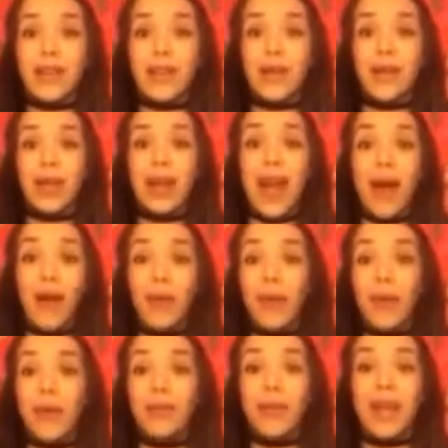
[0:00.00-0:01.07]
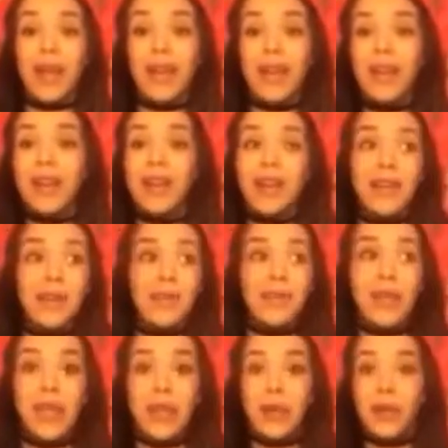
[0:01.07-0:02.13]
Like, we had to help him, like,
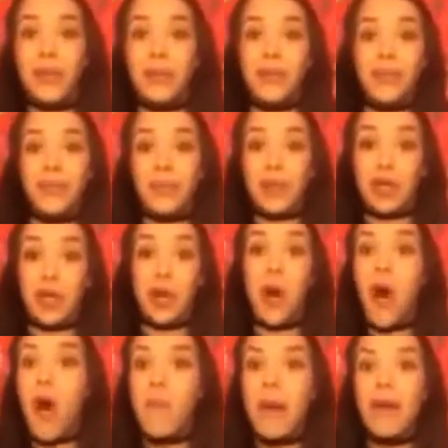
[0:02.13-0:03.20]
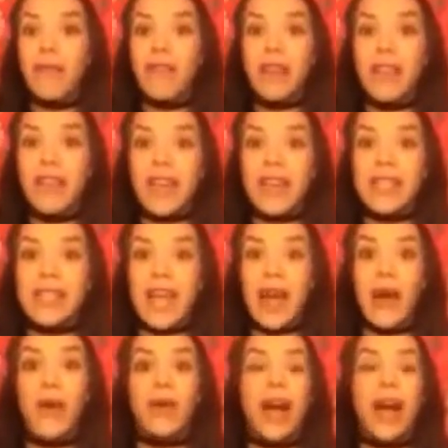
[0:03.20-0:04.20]
you know, calm everything down.